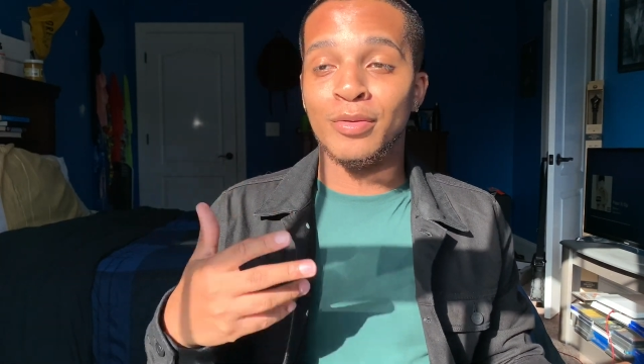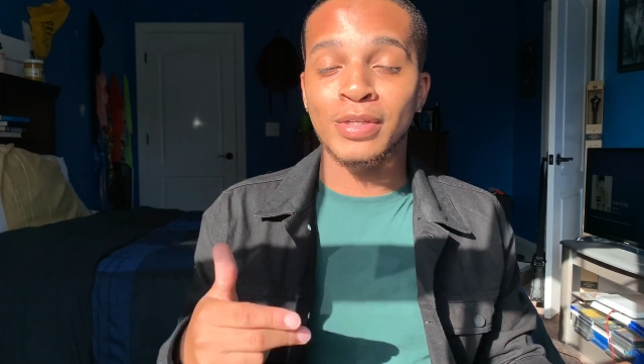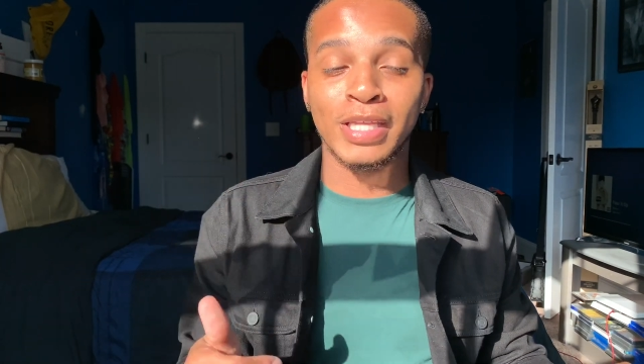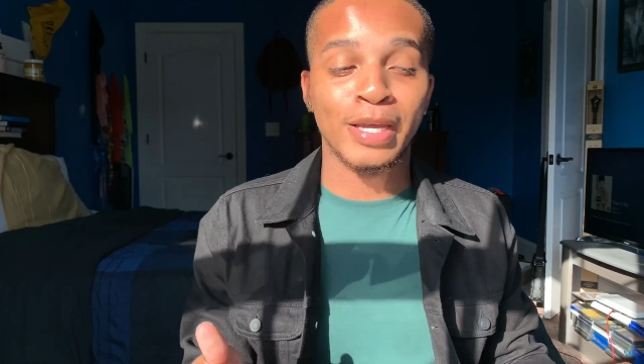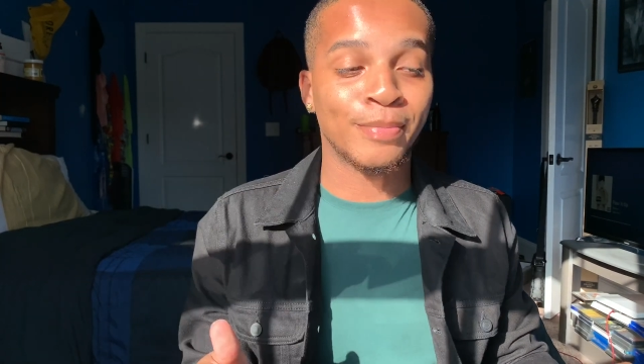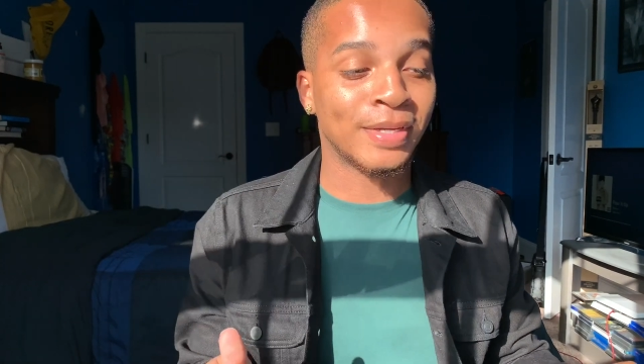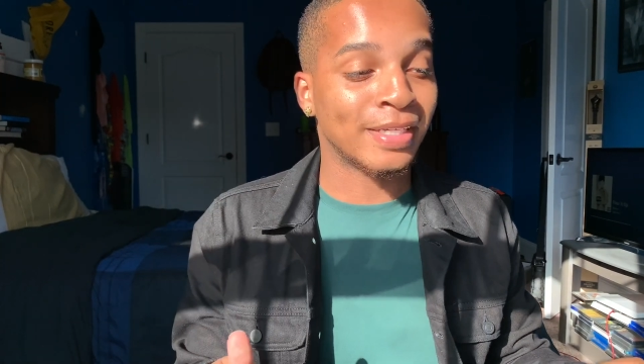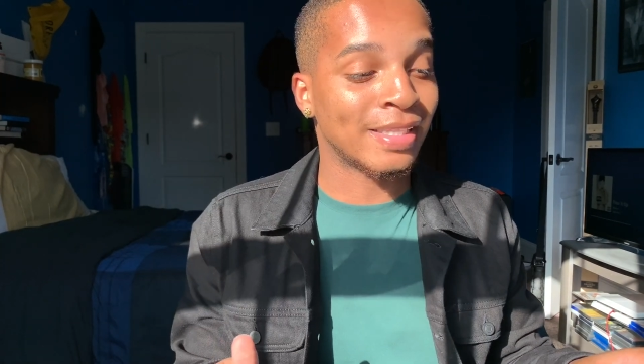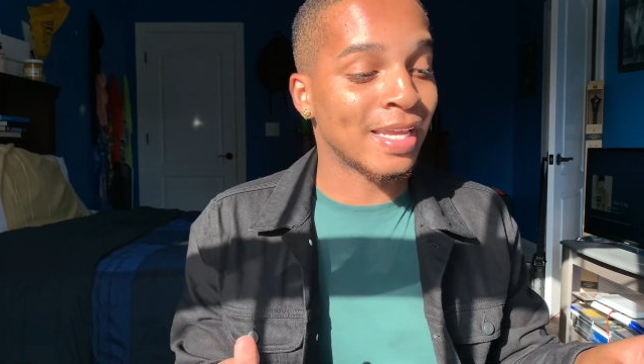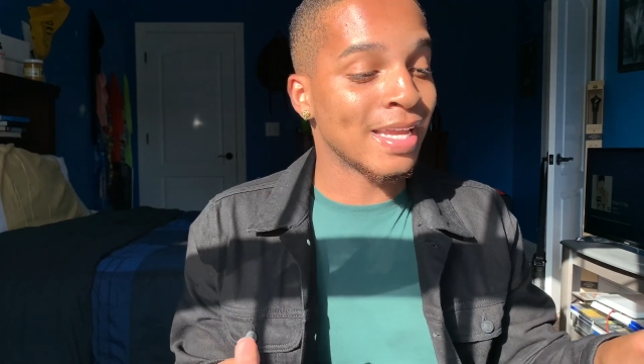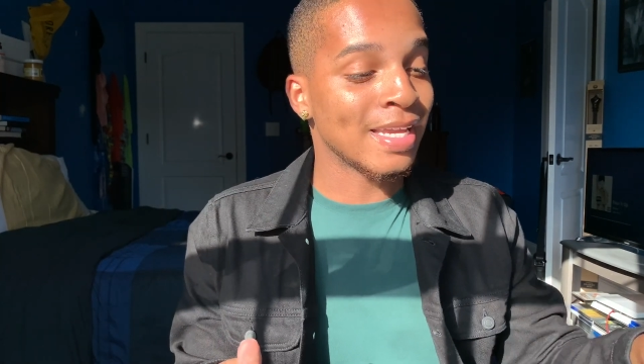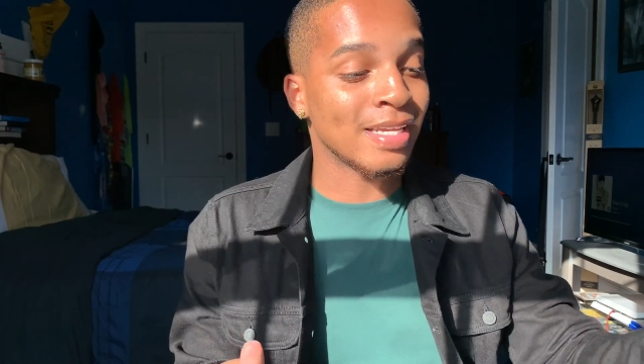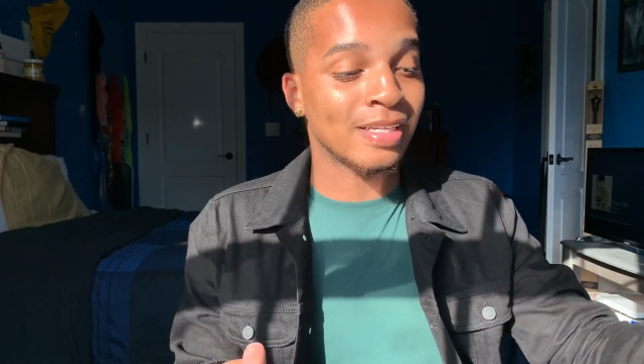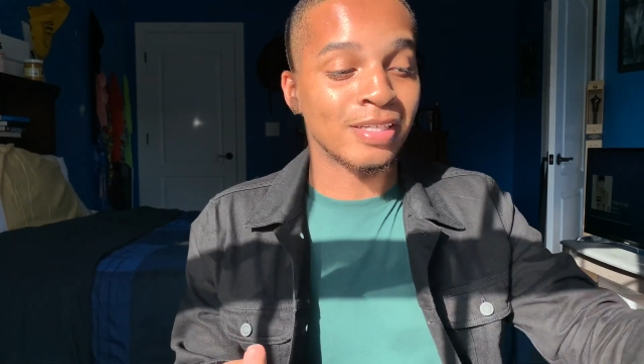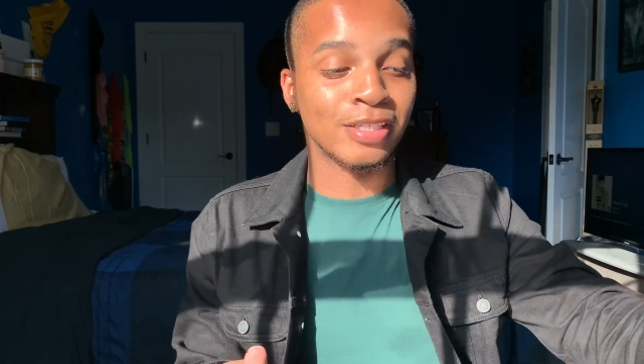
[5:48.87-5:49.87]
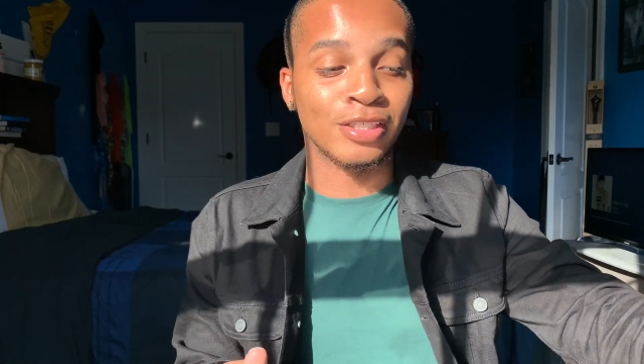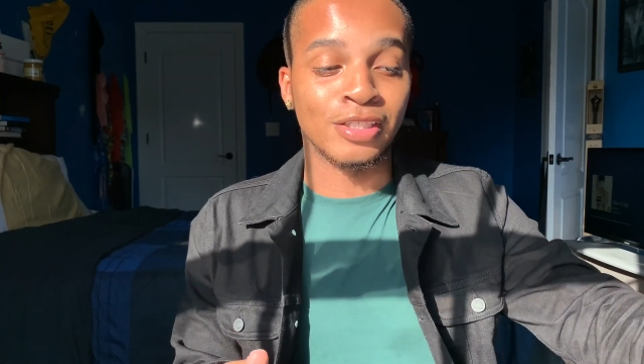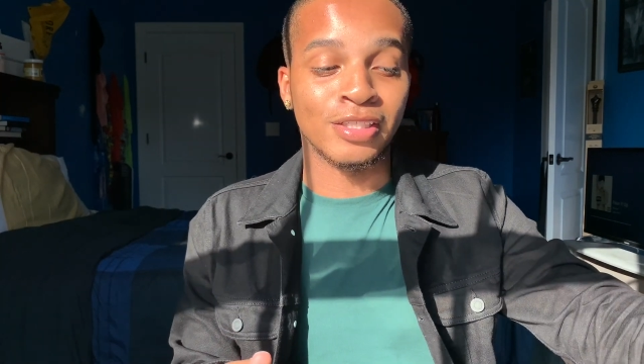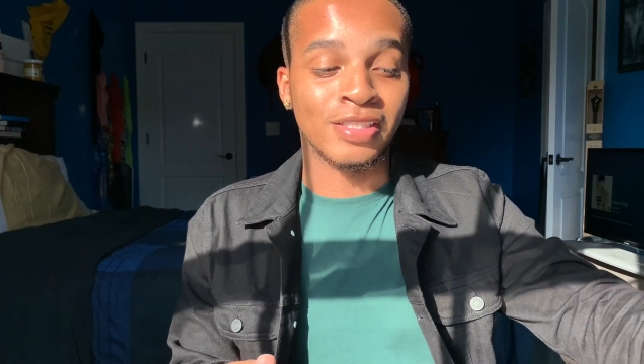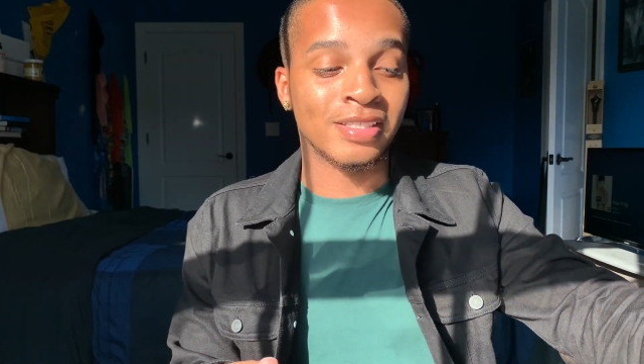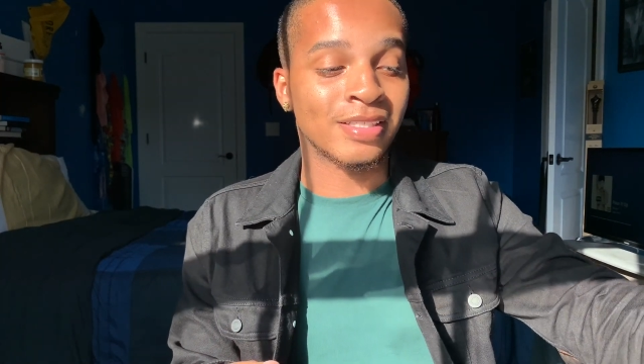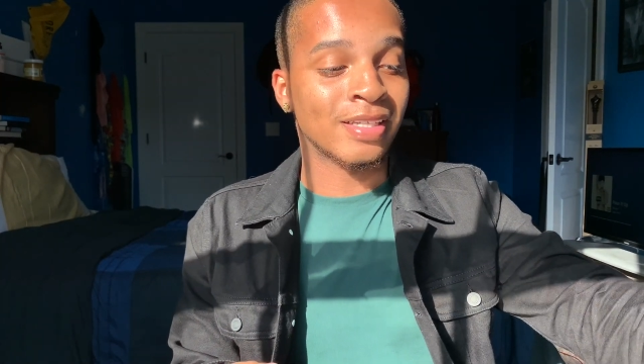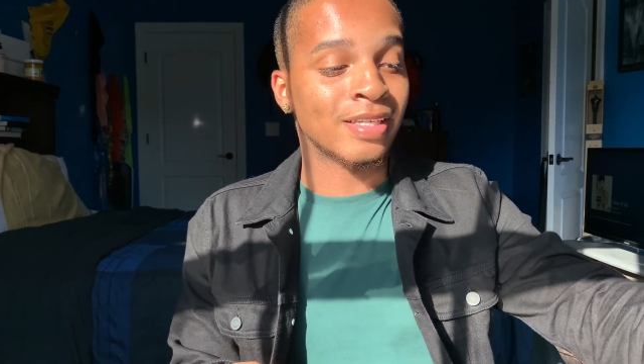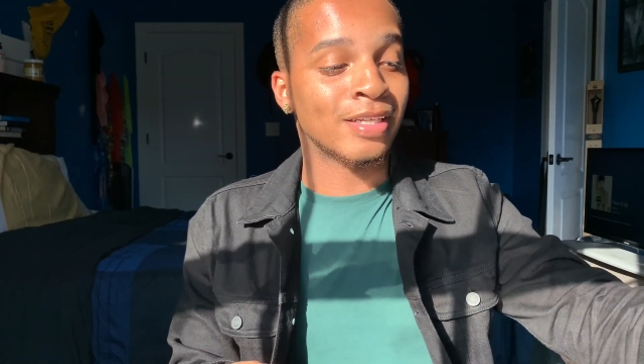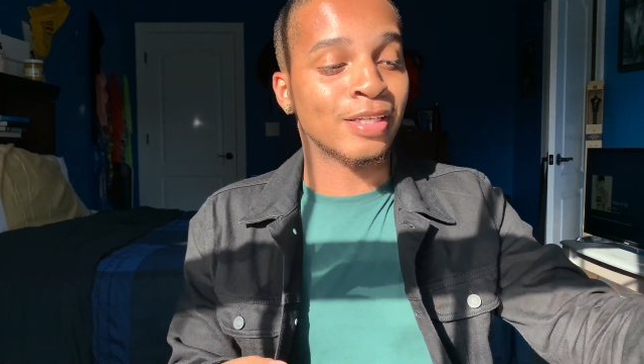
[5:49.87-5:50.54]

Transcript: We like big things.